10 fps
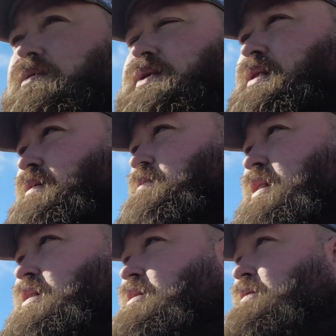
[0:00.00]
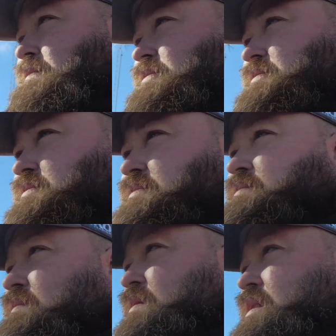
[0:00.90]
vendors that'll be there.
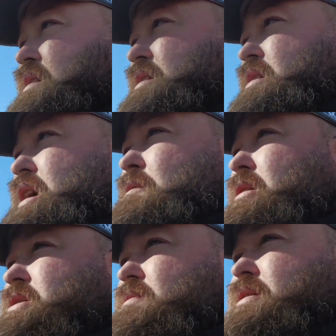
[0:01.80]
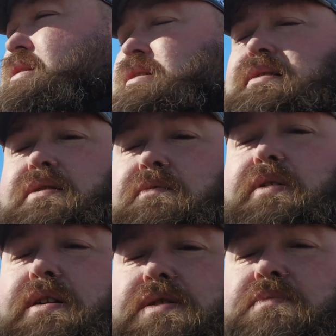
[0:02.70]
I watched one of the
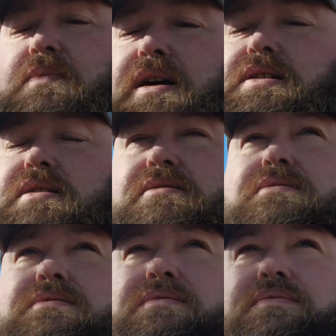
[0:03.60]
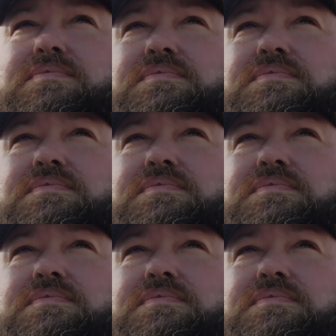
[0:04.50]
videos from last year